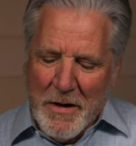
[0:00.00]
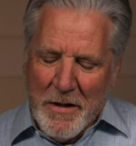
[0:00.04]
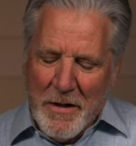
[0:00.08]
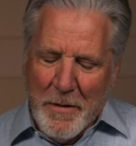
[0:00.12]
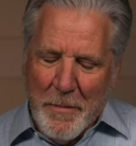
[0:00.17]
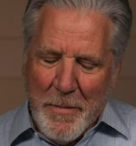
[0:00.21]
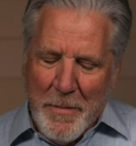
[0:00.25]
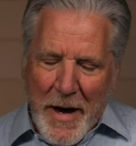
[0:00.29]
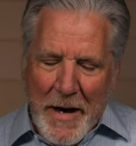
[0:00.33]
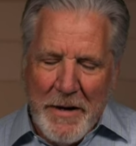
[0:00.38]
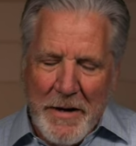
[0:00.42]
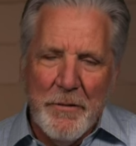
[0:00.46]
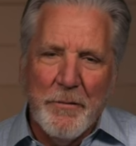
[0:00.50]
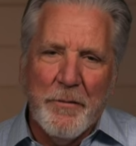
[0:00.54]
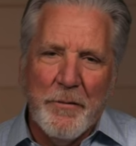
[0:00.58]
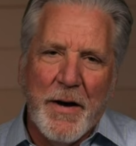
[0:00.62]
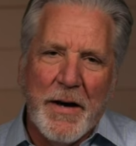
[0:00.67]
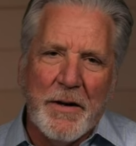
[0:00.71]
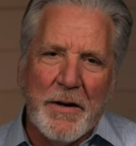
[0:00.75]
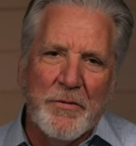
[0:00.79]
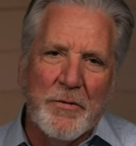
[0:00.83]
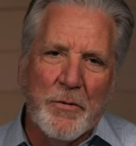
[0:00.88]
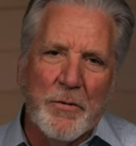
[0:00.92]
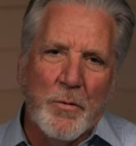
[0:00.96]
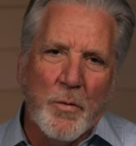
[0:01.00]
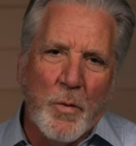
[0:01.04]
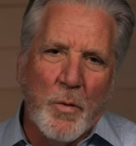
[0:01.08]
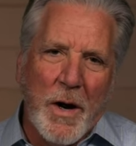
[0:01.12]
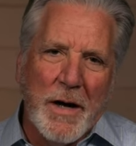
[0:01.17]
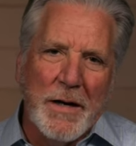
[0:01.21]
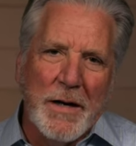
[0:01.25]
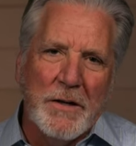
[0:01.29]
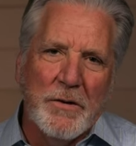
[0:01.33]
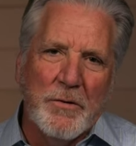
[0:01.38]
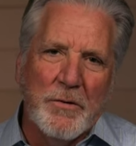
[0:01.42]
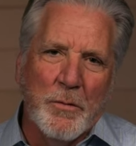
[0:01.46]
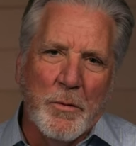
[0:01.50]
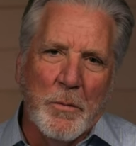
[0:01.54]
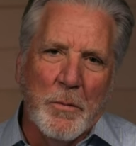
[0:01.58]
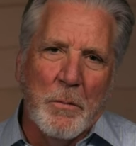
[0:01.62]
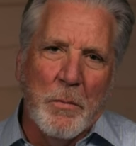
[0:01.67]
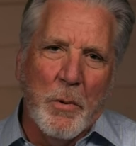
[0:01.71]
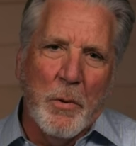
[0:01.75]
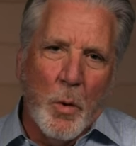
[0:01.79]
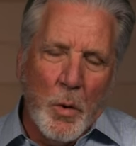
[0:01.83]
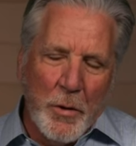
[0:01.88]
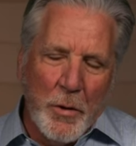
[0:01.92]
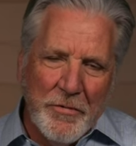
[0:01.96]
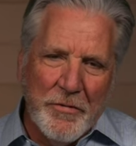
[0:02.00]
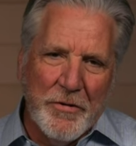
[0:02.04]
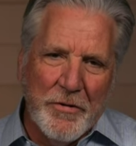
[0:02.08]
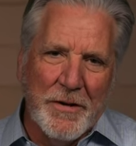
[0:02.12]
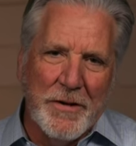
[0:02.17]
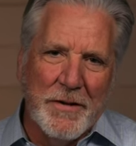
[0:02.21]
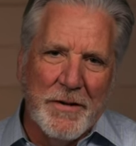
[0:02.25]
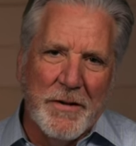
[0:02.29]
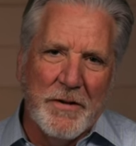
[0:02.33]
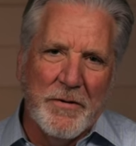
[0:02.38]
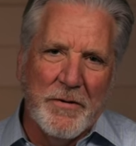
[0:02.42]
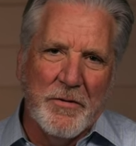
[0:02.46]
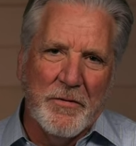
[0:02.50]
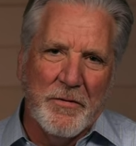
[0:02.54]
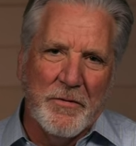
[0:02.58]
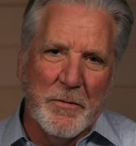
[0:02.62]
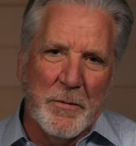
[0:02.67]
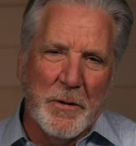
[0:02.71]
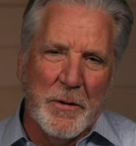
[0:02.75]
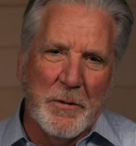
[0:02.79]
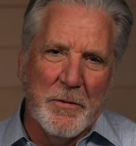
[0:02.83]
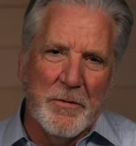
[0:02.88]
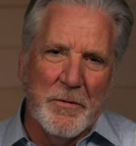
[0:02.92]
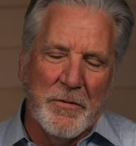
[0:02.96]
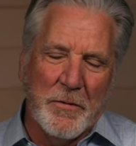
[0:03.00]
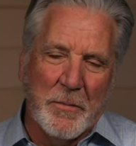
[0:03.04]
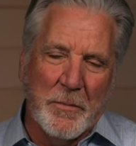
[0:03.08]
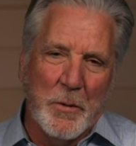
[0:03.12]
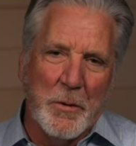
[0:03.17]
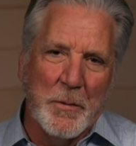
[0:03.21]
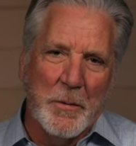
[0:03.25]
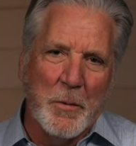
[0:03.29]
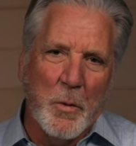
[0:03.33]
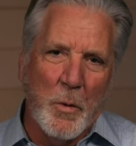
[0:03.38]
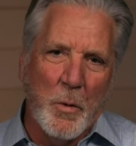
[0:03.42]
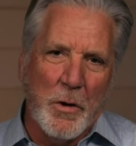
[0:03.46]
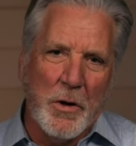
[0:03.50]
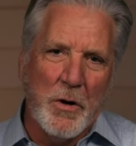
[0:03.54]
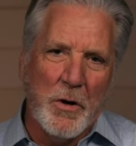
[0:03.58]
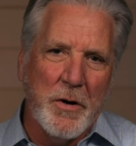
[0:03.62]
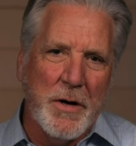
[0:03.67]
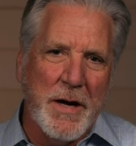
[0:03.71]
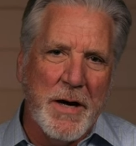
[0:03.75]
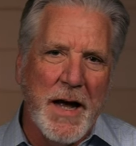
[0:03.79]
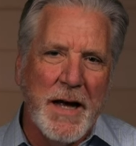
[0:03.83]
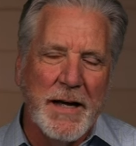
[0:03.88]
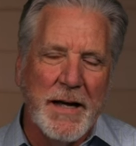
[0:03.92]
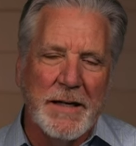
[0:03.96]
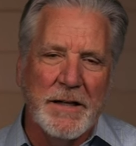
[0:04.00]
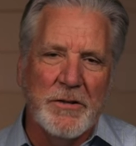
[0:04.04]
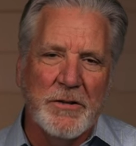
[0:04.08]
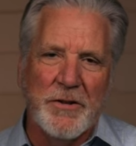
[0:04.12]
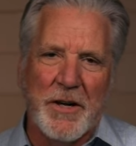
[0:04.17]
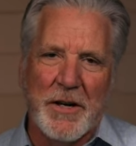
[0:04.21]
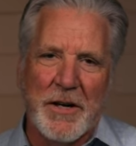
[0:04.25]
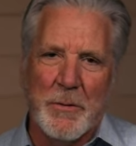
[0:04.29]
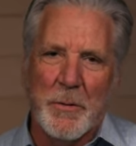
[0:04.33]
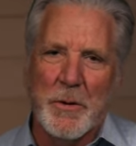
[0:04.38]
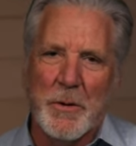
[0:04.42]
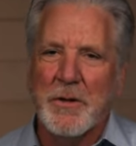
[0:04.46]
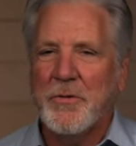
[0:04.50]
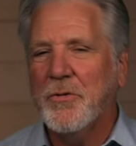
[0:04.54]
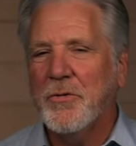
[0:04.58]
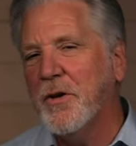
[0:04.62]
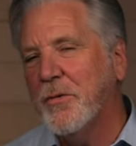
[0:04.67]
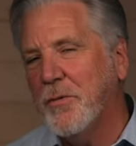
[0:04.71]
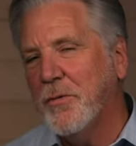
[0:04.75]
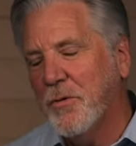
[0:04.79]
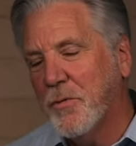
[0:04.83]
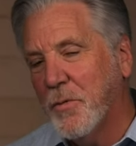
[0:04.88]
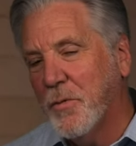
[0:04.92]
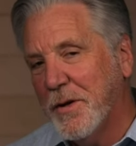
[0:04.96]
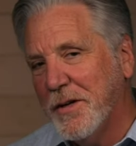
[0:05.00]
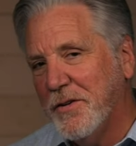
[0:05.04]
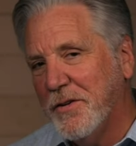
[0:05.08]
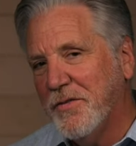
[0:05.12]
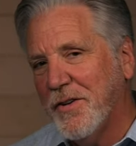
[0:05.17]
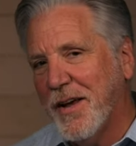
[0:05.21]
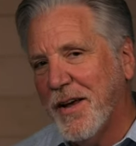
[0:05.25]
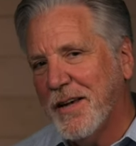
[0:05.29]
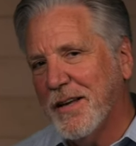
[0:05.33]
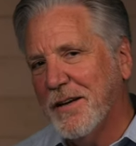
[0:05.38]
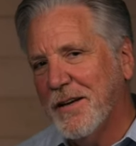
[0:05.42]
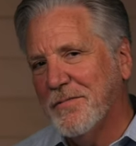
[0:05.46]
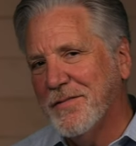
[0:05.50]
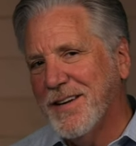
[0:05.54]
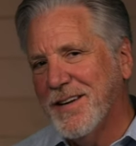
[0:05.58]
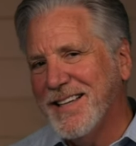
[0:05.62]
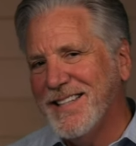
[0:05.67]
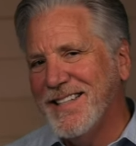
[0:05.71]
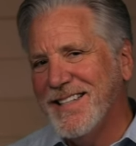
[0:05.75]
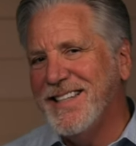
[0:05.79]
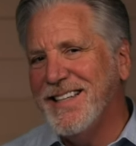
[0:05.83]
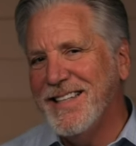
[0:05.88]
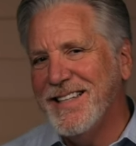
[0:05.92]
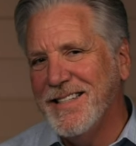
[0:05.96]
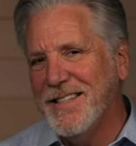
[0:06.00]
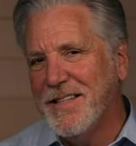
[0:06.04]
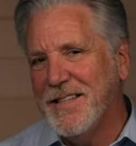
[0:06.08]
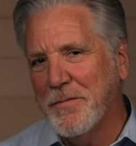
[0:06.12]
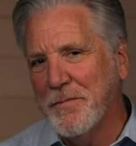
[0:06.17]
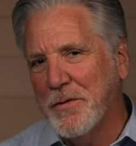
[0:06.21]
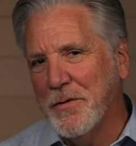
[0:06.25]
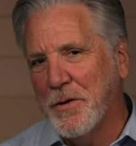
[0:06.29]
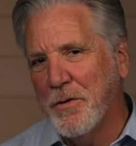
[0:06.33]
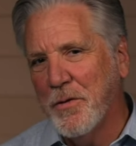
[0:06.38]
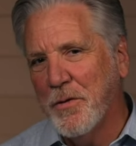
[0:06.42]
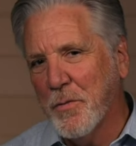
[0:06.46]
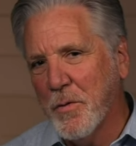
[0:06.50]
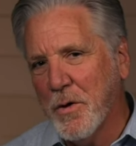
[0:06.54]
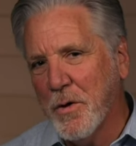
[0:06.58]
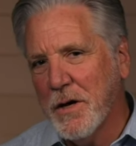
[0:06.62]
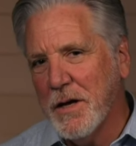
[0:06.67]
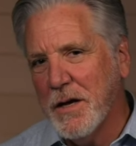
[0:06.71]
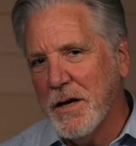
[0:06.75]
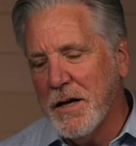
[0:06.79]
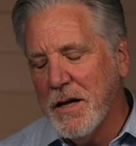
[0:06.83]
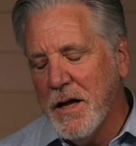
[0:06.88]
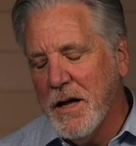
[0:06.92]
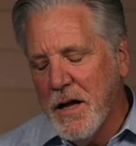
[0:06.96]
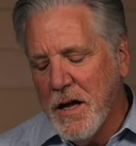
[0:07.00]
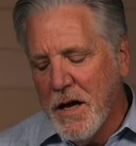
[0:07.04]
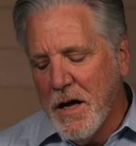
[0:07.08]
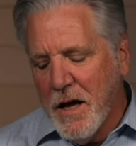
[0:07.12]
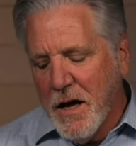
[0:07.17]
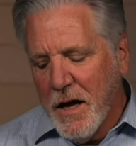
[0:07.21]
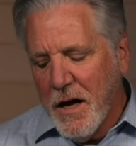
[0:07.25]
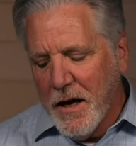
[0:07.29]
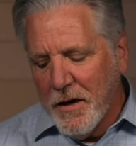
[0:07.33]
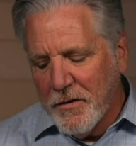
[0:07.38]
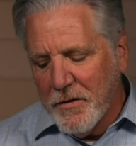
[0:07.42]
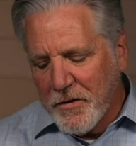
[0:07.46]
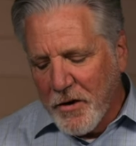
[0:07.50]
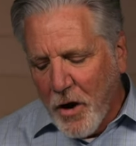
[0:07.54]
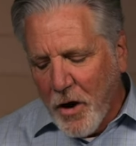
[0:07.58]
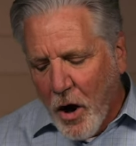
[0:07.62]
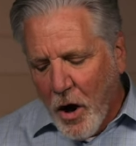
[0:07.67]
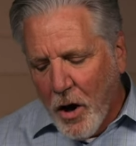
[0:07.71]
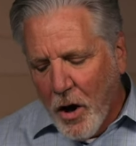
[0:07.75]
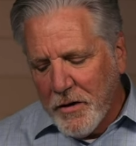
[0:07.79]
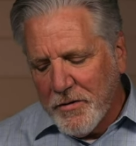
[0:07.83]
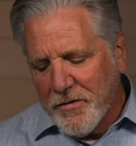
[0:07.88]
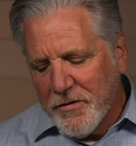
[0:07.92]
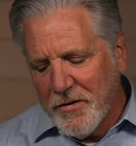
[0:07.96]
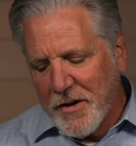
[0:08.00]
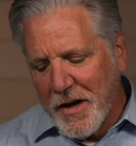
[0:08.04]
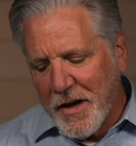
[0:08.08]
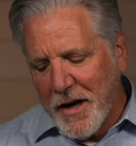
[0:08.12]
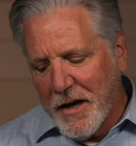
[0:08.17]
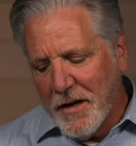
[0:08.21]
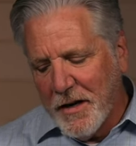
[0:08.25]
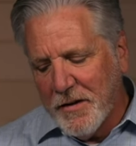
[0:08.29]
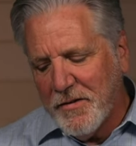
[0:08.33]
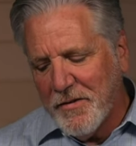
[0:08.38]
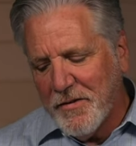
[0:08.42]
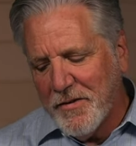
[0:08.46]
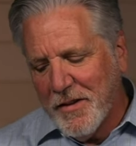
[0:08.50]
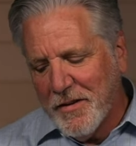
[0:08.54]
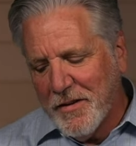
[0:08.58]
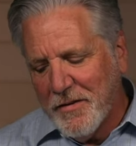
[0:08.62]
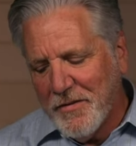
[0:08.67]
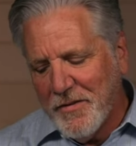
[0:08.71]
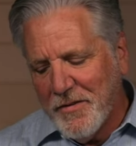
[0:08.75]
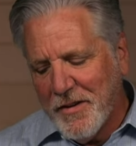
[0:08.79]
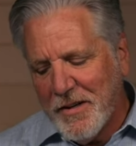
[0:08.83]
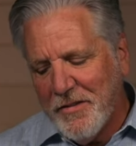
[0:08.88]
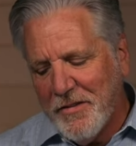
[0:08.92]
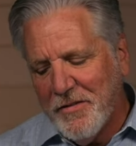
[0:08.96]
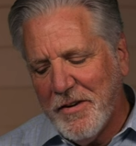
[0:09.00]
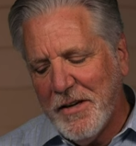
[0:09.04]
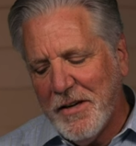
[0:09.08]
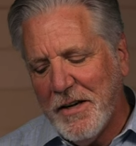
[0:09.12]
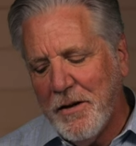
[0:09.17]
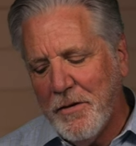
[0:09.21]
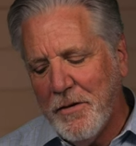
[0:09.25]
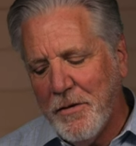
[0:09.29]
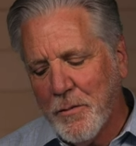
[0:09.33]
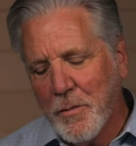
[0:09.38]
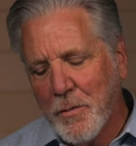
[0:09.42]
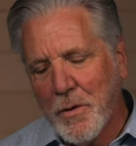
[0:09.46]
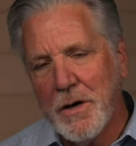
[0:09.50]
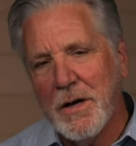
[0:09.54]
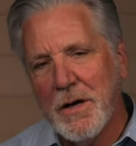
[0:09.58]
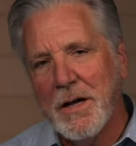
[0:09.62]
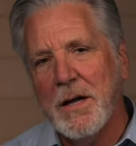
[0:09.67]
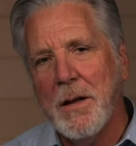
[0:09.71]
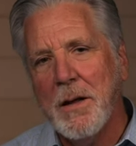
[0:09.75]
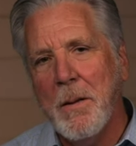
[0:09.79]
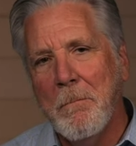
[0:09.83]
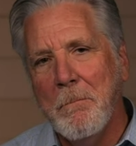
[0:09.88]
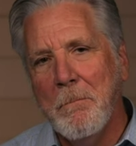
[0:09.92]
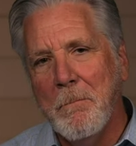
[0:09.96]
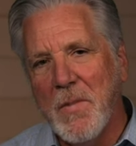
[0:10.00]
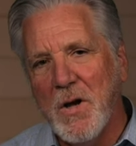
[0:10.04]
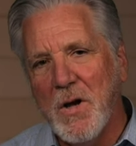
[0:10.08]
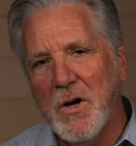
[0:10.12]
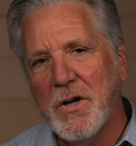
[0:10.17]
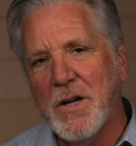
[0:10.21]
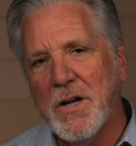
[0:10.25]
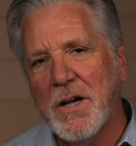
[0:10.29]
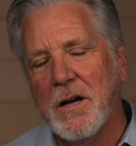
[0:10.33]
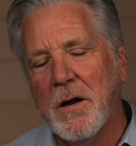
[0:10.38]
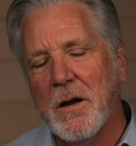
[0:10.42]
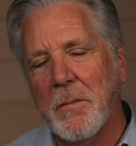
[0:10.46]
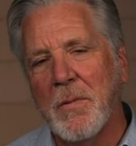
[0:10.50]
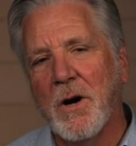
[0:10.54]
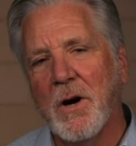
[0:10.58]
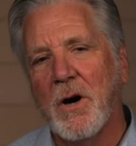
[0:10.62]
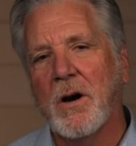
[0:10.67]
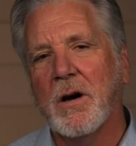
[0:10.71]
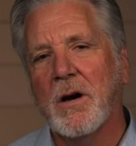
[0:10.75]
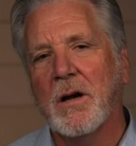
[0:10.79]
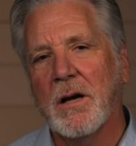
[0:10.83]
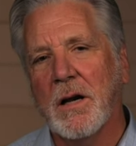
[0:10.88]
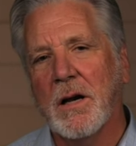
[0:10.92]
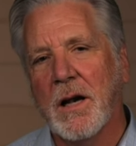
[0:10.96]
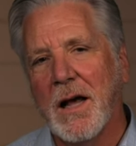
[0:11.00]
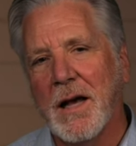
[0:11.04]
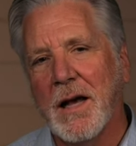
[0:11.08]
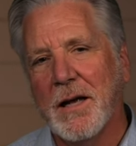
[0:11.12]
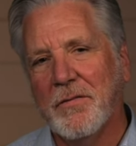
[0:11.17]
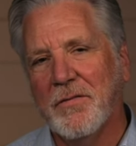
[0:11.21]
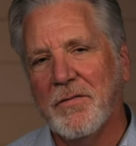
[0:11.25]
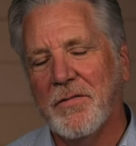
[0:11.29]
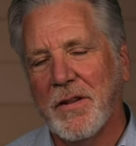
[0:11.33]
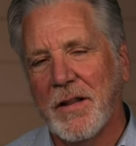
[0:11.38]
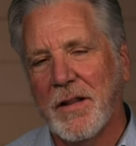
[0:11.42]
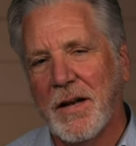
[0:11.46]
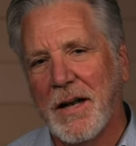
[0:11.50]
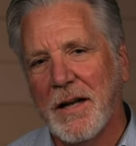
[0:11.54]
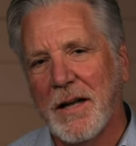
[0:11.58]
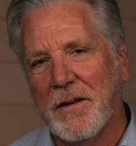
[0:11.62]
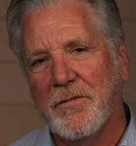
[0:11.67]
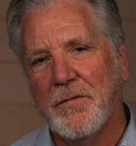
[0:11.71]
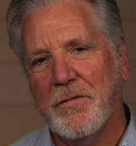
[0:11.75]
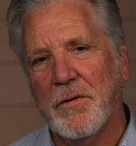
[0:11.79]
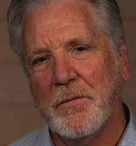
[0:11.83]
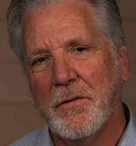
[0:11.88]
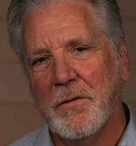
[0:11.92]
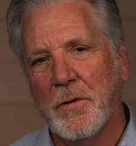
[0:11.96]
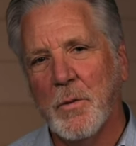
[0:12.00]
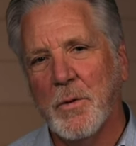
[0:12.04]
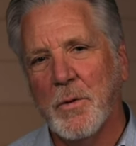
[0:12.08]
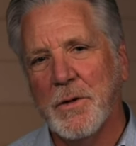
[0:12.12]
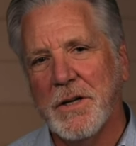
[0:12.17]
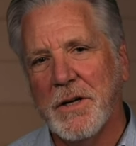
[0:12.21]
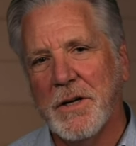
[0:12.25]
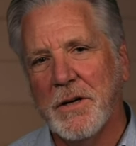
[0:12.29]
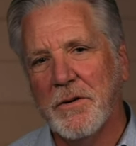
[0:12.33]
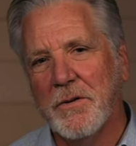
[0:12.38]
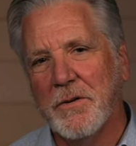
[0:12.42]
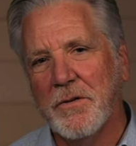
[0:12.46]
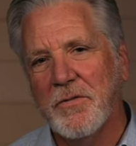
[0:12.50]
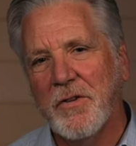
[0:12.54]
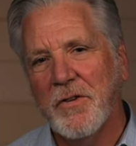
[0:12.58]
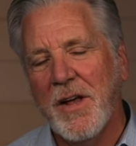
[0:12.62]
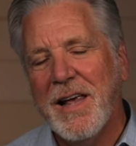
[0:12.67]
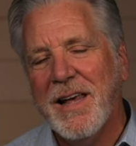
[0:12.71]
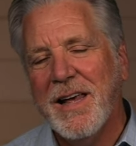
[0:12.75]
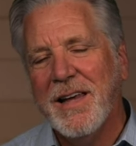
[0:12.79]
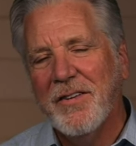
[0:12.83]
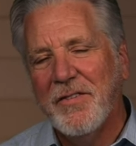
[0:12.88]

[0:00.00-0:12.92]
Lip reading: The manufactured right to abortion that the Supreme Court created January 22nd of 1973 has cost us 63 million American lives in the last 51 years.